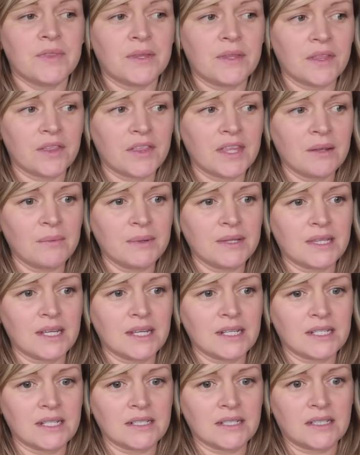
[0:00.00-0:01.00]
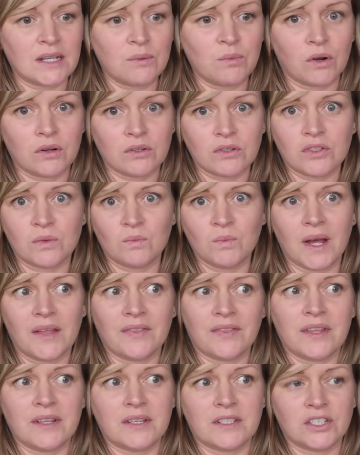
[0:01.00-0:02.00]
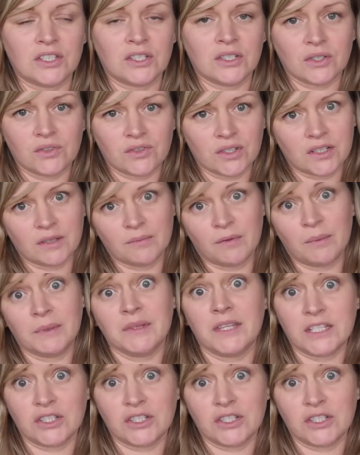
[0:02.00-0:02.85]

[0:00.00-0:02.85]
the thing with this is they want somewhere, the children at the moment,